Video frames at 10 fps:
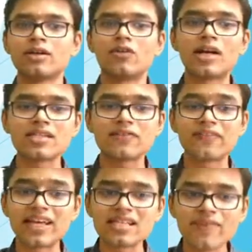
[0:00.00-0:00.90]
What is the
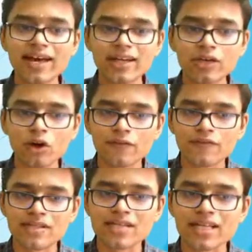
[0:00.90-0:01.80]
face value
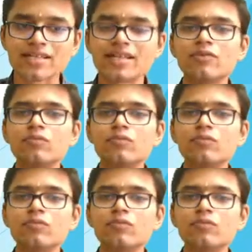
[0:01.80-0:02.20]
of 6 in